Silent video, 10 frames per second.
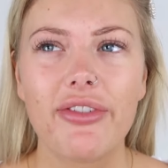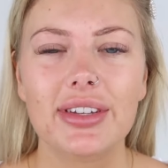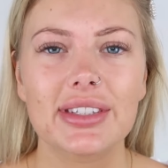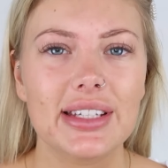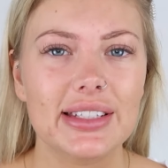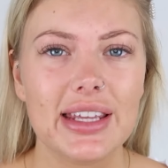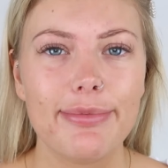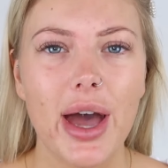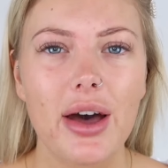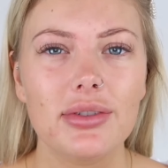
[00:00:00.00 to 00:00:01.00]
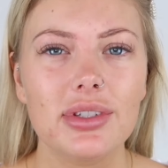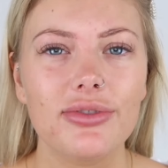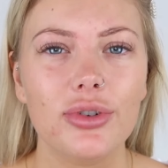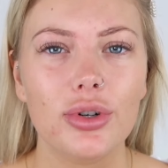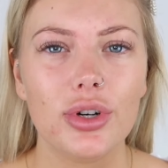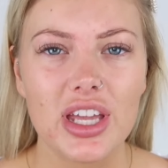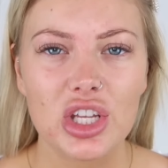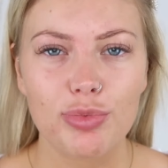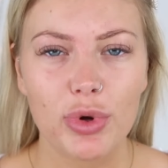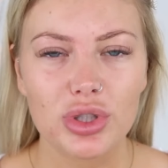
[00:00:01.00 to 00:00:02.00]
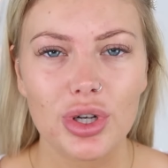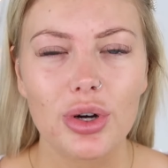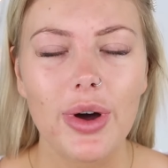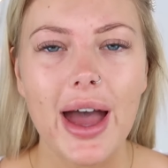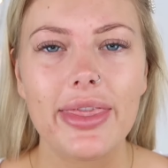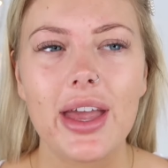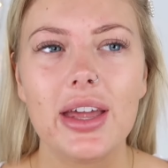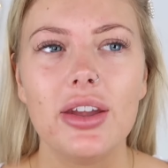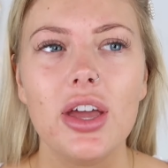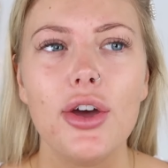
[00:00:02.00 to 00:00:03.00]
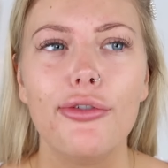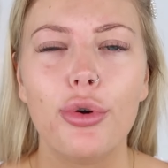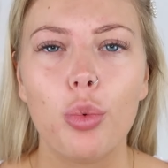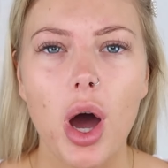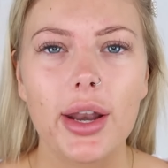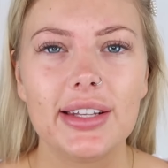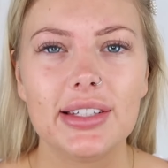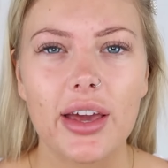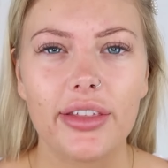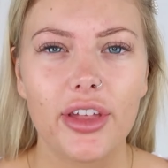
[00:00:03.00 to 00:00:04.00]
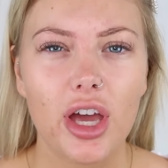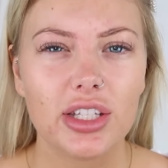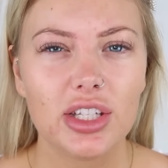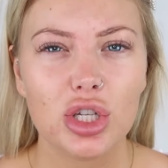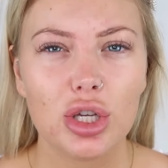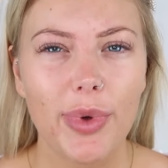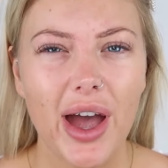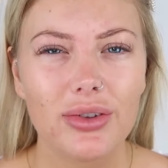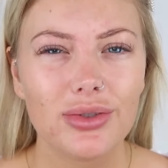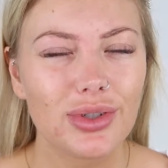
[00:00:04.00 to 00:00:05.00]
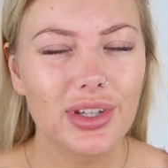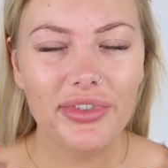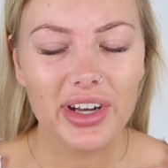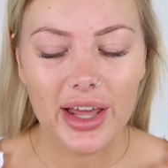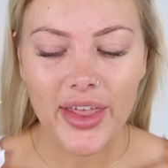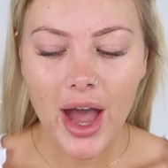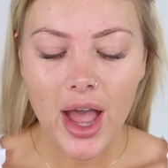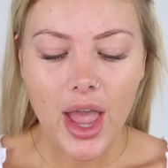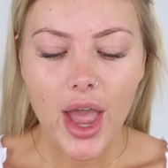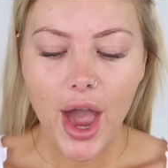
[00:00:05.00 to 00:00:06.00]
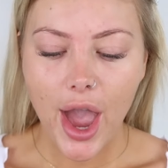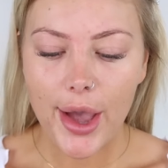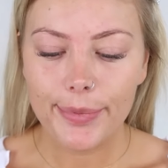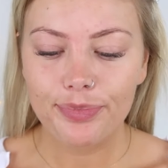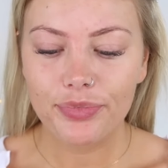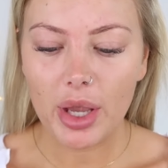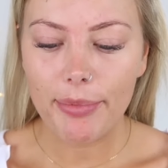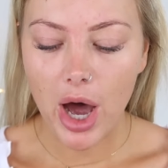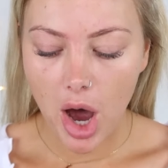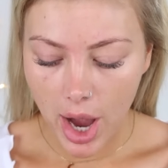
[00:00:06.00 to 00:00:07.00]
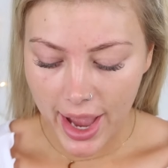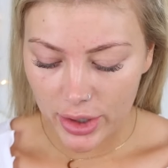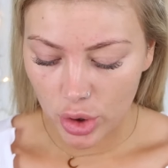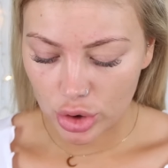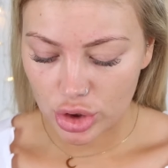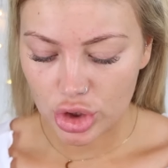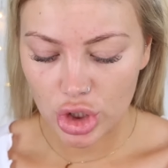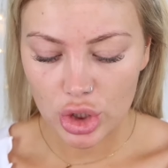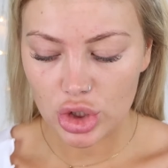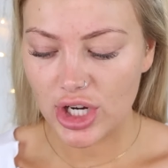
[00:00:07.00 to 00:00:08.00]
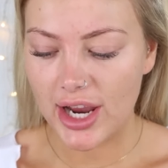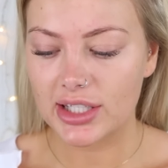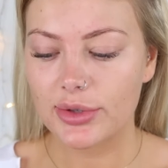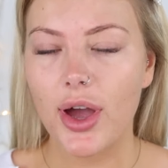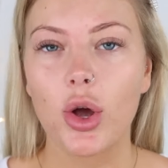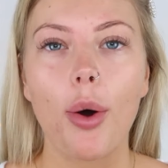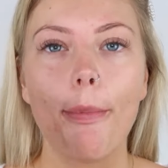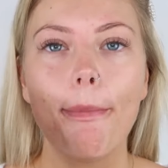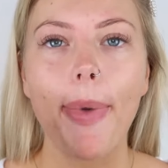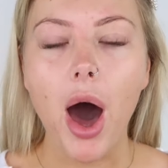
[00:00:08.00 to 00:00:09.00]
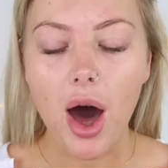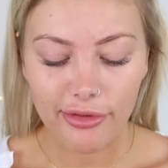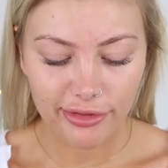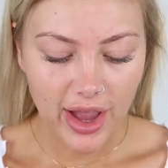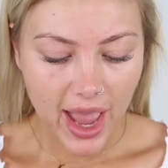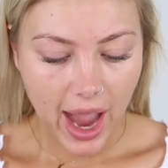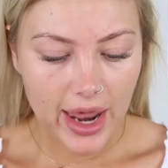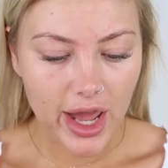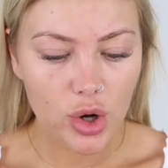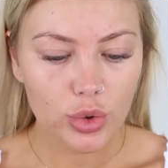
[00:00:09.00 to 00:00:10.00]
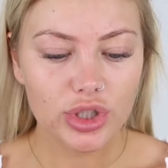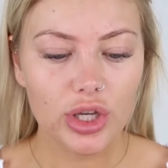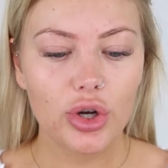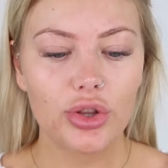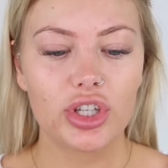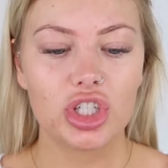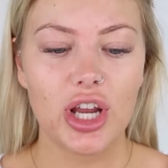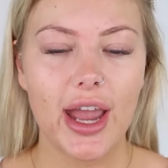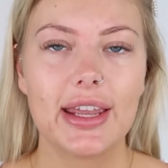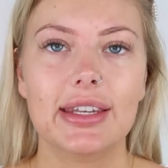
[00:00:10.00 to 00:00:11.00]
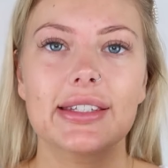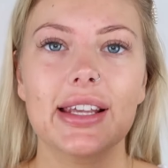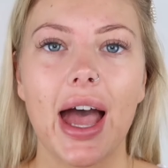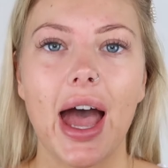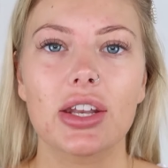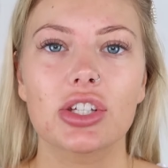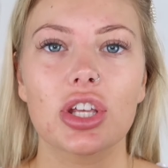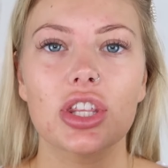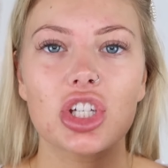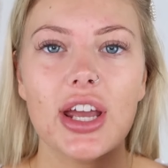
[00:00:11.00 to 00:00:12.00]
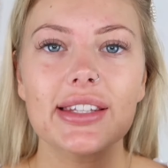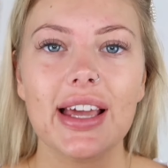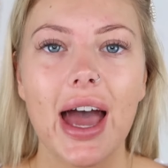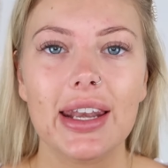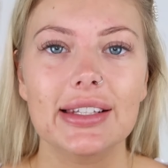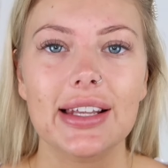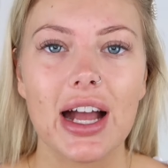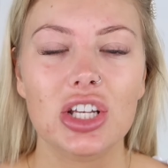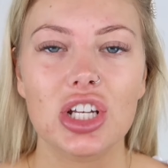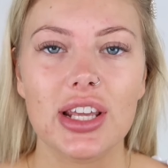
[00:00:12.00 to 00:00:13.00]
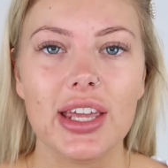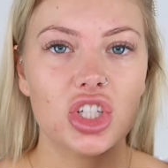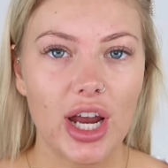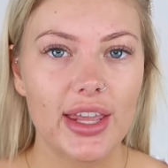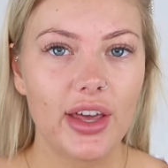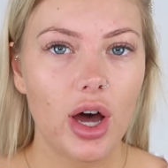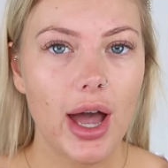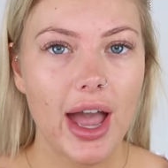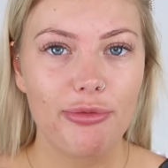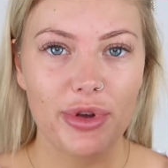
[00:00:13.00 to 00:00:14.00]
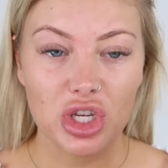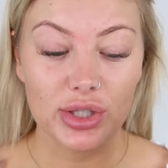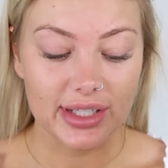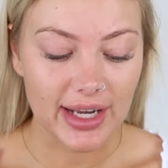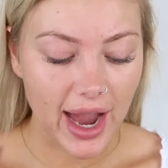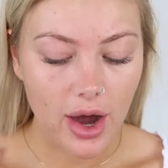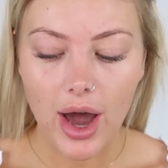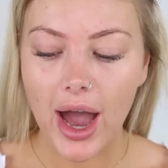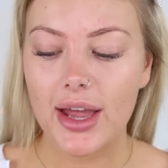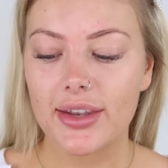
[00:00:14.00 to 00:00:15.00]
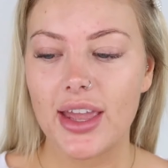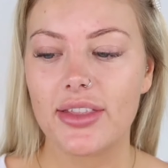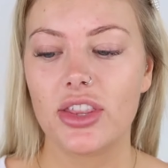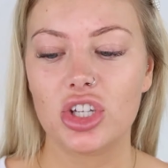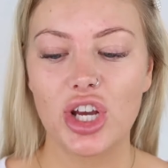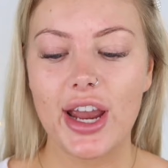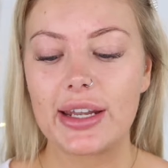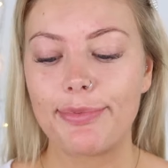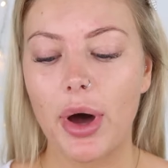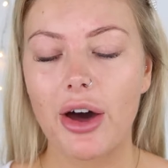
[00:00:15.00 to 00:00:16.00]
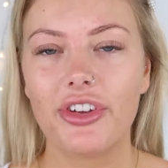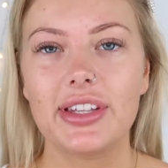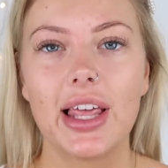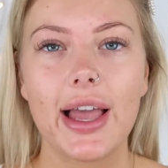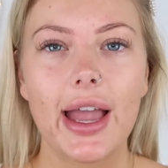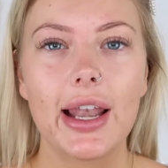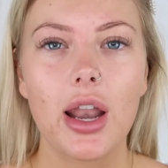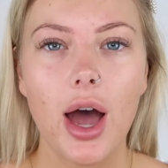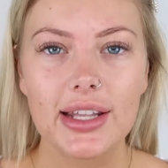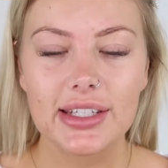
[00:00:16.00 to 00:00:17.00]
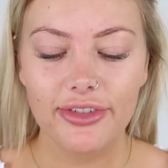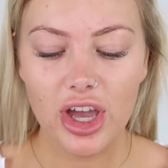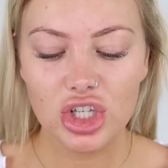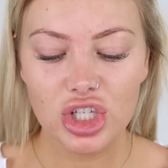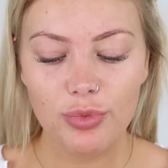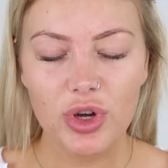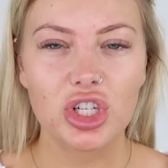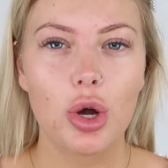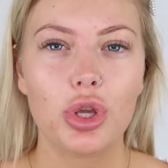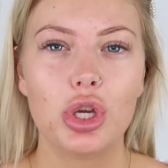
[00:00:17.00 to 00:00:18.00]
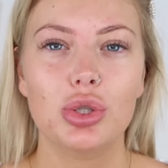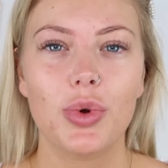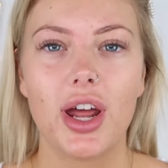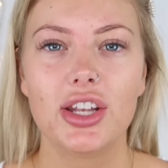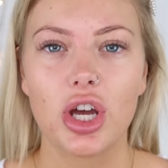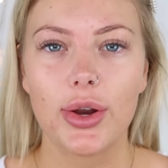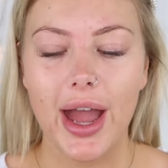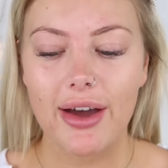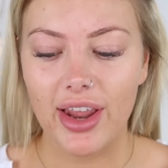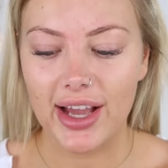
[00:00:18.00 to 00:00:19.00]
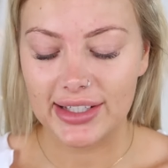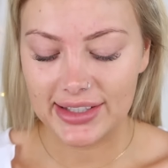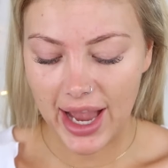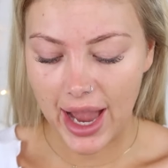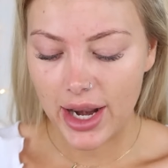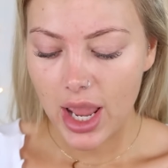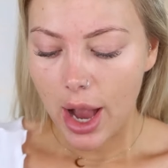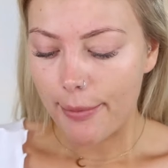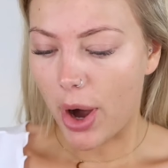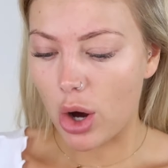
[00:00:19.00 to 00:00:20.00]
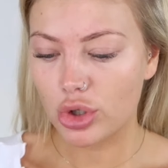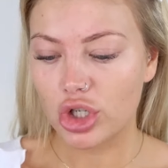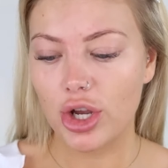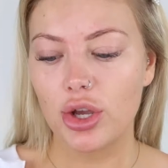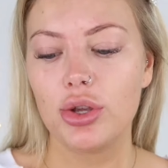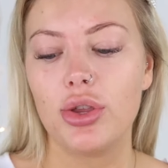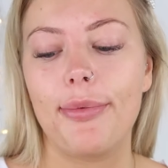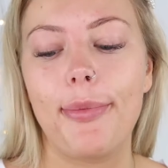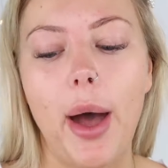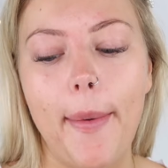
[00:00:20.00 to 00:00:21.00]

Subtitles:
around £16 for each bottle, and then for one it's like £32 or something like that. But I got two shades, so I got Buff and I also got the shade Tan. So the shade Tan is actually the shade that I have been using now, and then the shade Buff is like a lighter version which I'll use when I don't have like a tan. But I'll show you them,